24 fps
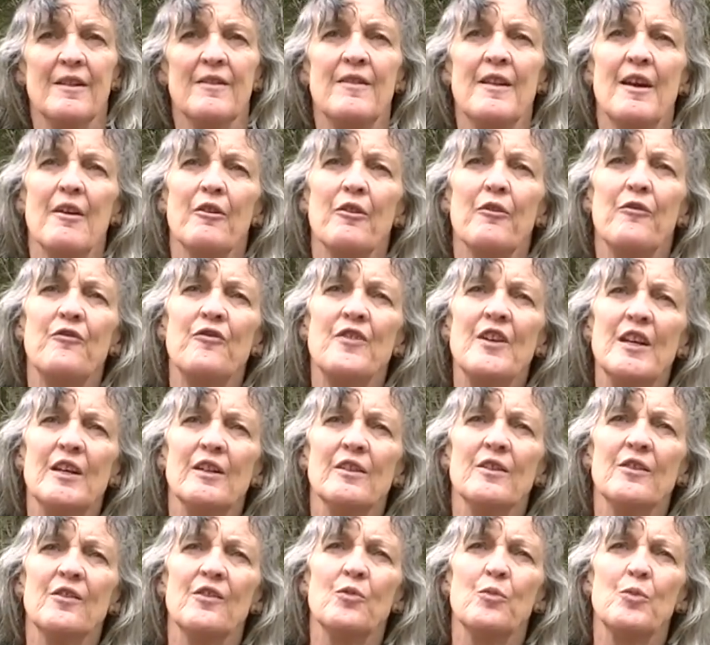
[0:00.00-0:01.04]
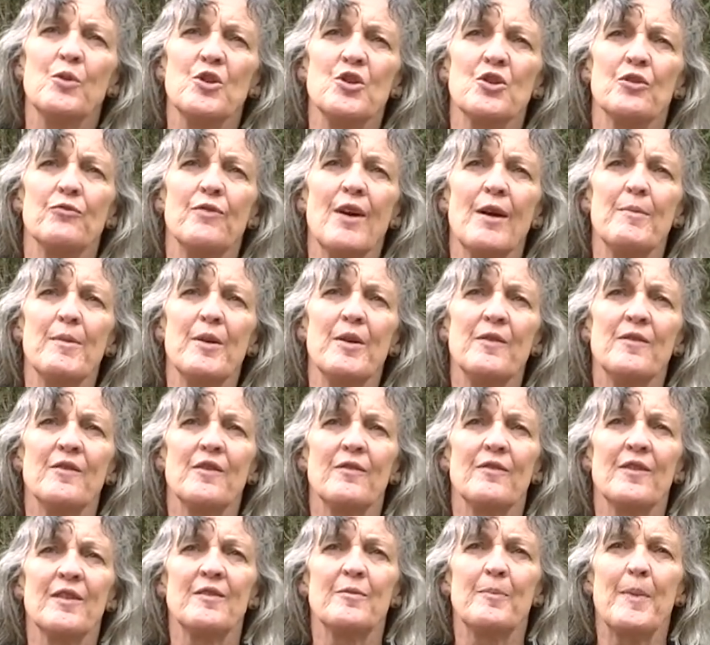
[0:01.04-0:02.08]
There are fields which are remnants
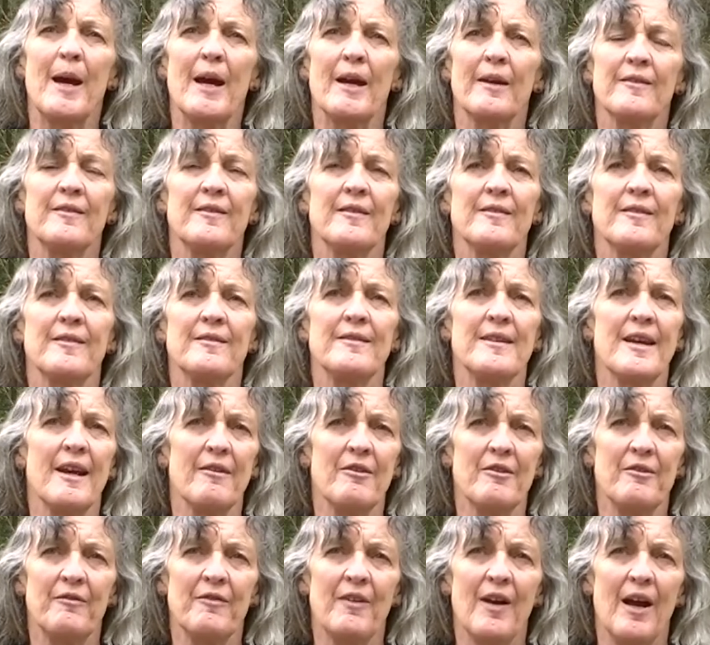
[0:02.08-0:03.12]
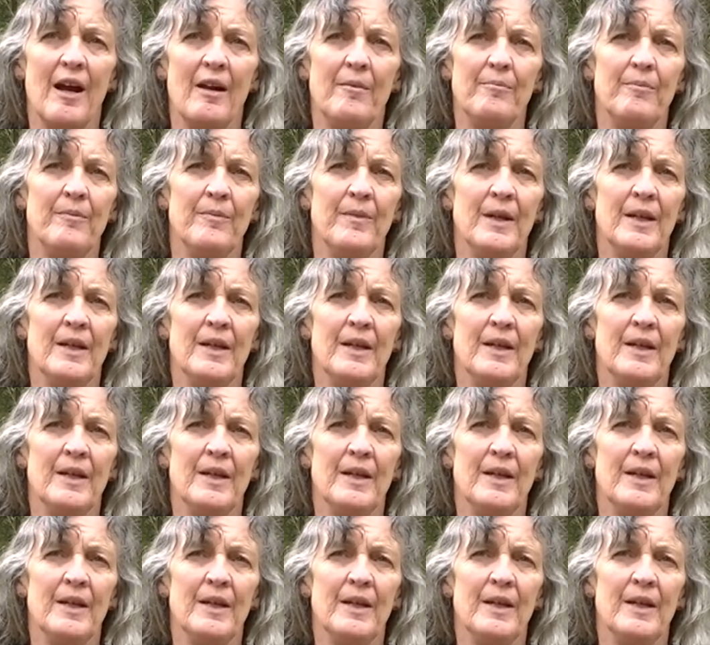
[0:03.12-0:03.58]
of its past as a dairy farm.